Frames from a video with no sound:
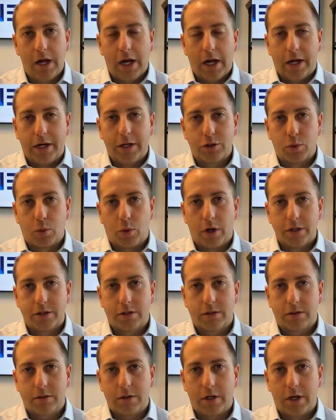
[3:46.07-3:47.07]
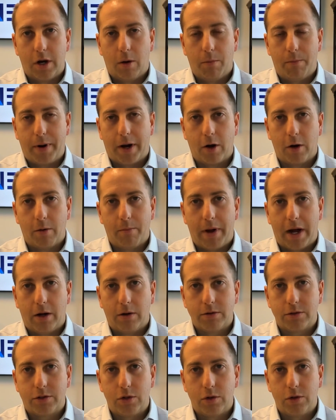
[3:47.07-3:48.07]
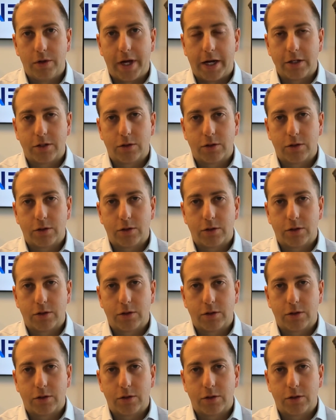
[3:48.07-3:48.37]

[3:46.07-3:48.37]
is what's, paramount to that.